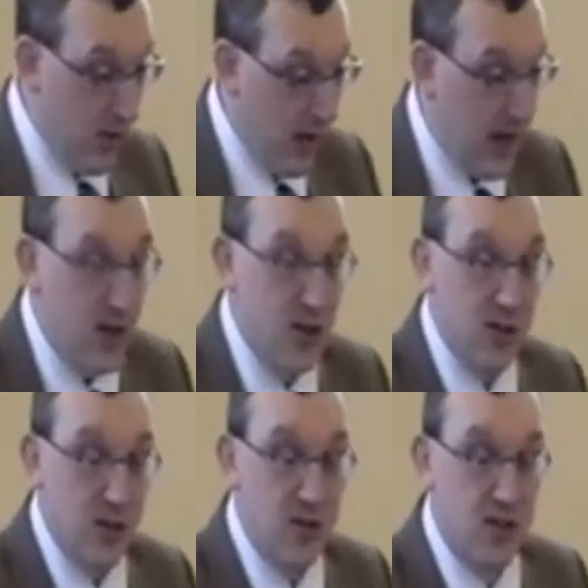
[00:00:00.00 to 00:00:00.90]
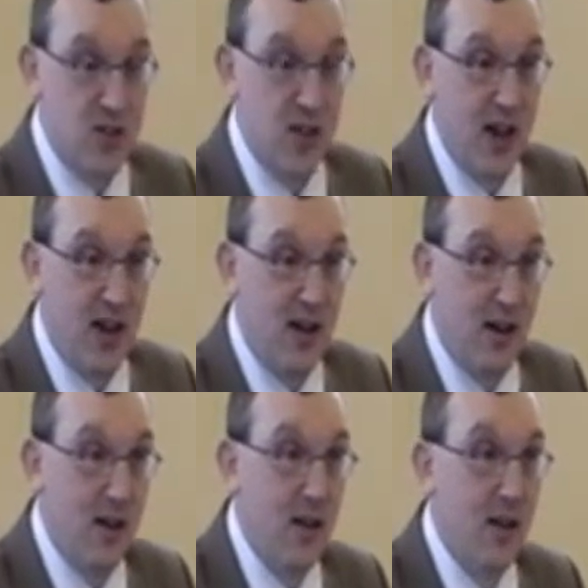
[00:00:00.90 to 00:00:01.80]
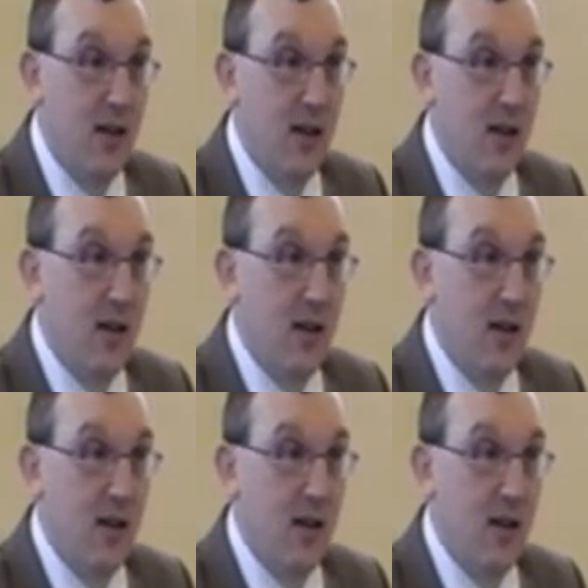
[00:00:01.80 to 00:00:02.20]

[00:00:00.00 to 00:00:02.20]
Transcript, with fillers: The angels desire